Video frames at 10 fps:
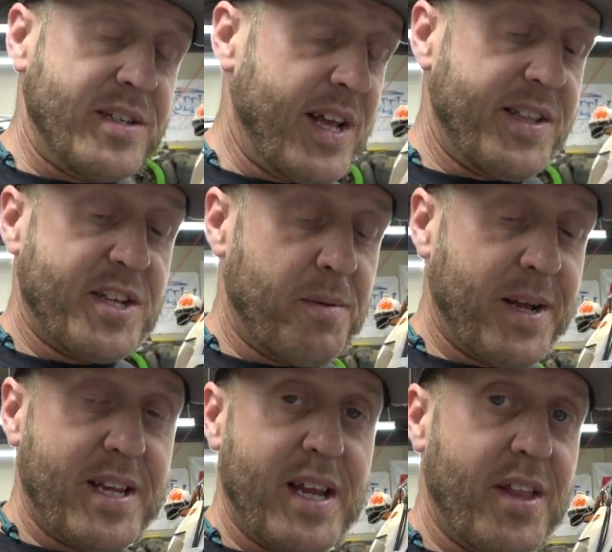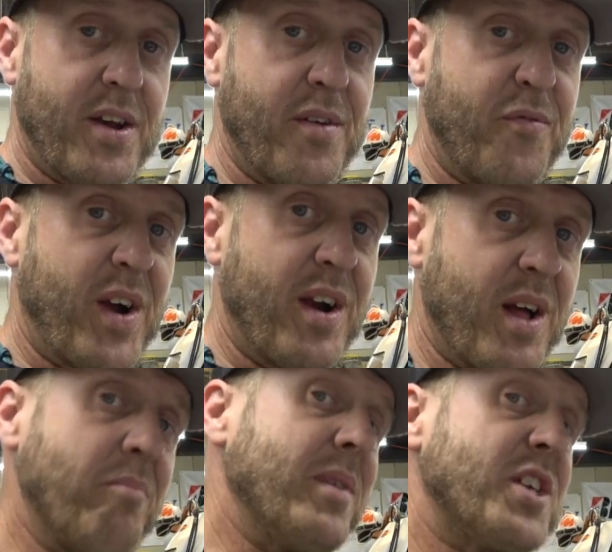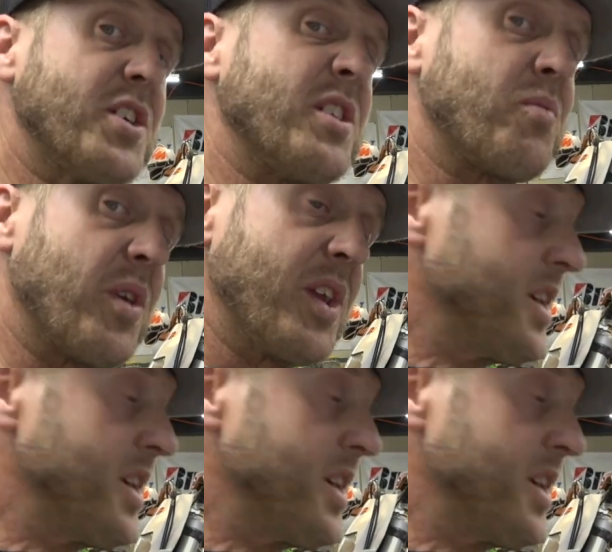slide this all back together, fire it up, and make sure it's working